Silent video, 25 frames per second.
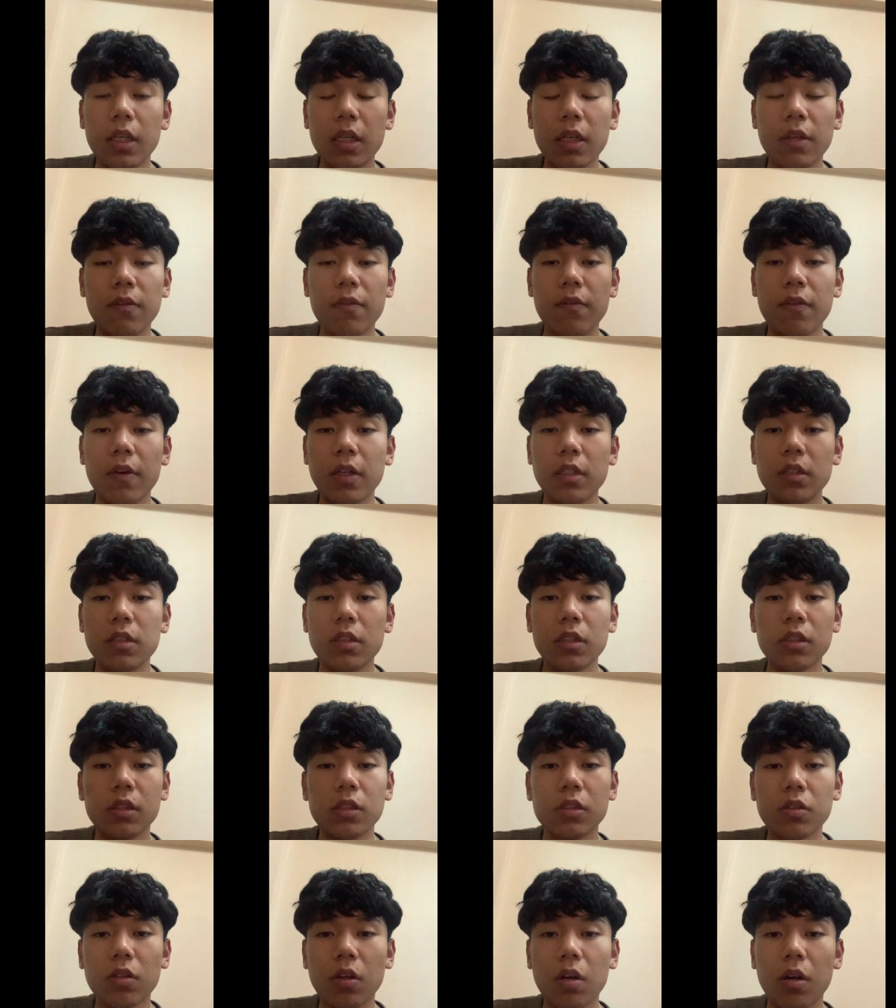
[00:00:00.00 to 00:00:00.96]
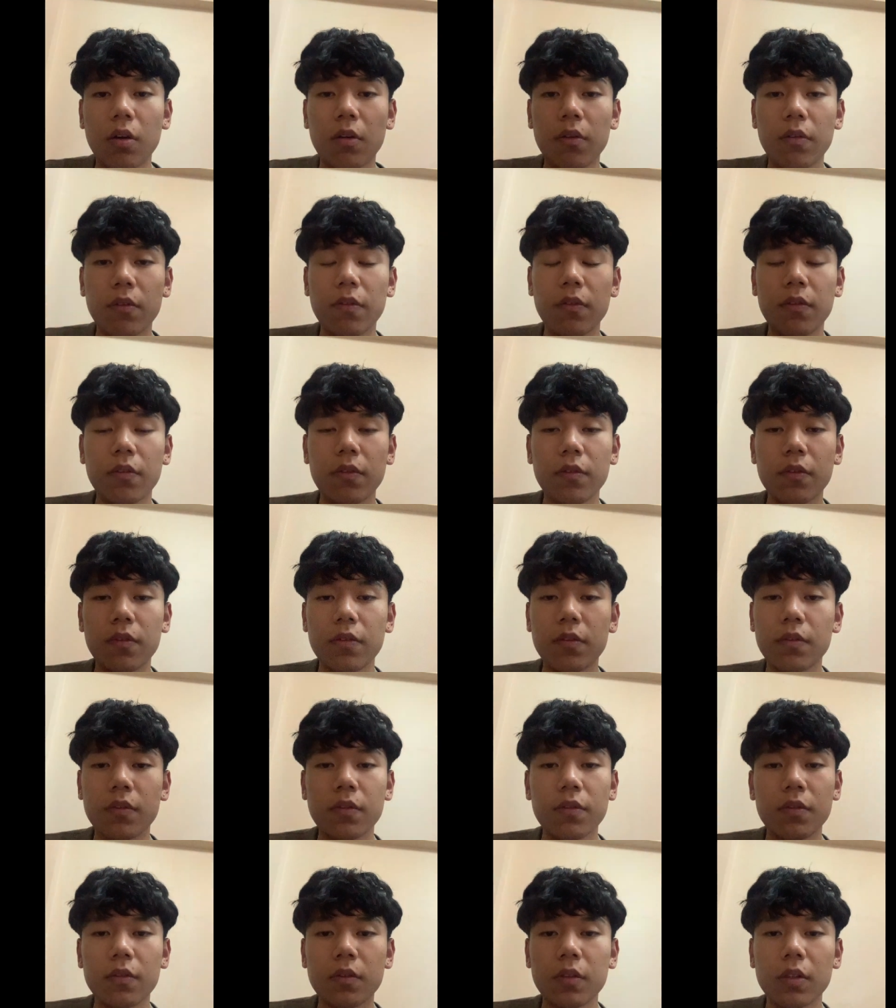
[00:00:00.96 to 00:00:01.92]
inventors of
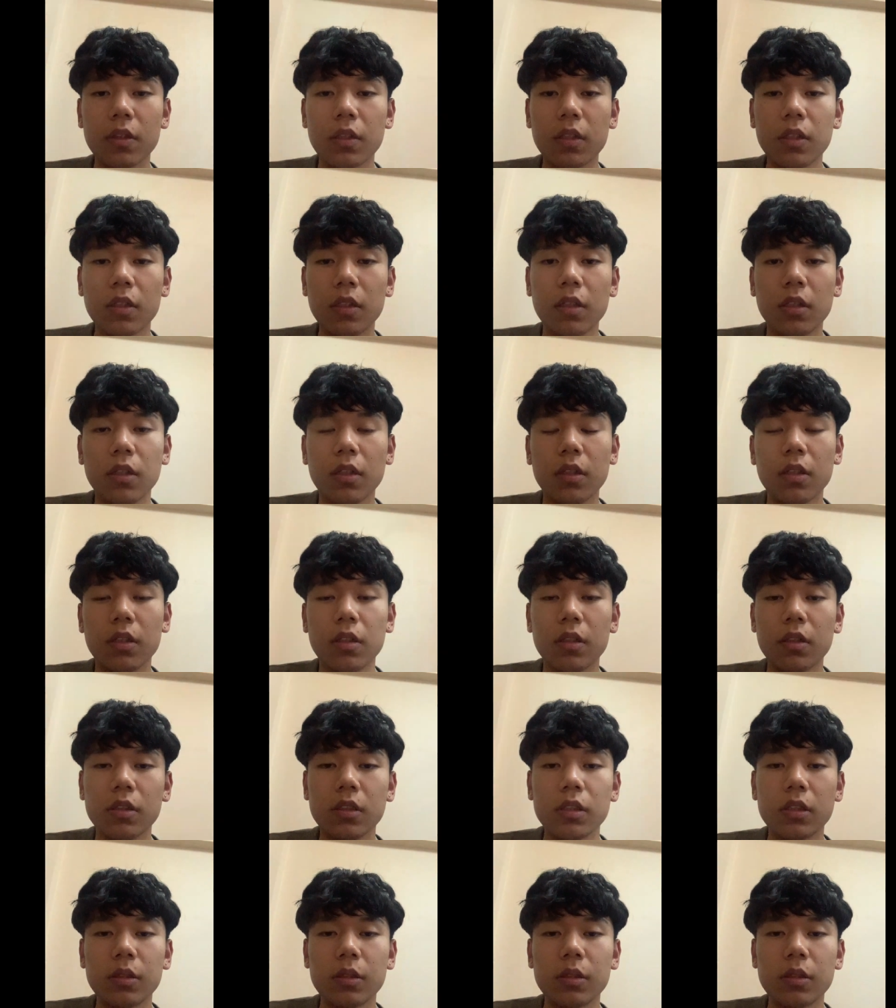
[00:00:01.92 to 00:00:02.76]
the